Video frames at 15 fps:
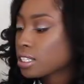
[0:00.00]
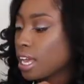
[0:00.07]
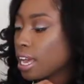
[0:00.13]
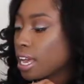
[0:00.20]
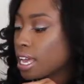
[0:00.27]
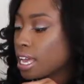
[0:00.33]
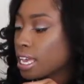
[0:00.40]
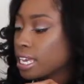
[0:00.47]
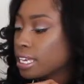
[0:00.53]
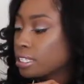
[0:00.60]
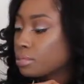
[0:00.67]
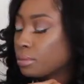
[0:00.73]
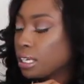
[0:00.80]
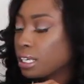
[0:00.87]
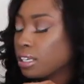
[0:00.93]
a
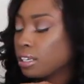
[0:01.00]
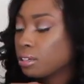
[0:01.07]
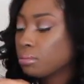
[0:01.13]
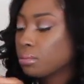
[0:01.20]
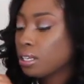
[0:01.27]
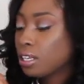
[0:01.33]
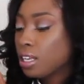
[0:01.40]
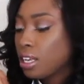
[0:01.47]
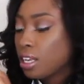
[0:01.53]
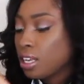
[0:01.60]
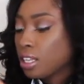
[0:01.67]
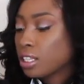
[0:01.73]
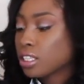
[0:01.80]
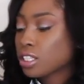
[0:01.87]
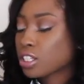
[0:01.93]
size medium.
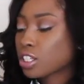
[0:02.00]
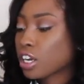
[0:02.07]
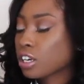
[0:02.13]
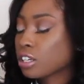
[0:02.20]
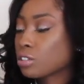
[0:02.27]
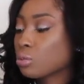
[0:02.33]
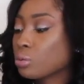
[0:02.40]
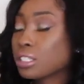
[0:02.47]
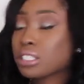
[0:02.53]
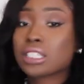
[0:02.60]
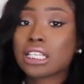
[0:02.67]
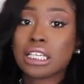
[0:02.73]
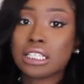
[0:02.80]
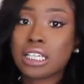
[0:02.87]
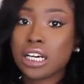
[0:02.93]
This skirt was
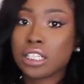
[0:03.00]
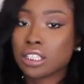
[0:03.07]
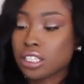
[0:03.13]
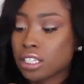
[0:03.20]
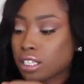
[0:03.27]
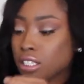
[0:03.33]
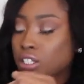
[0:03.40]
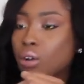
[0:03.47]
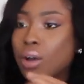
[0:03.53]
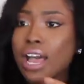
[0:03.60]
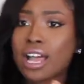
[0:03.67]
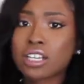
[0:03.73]
ten dollars. No,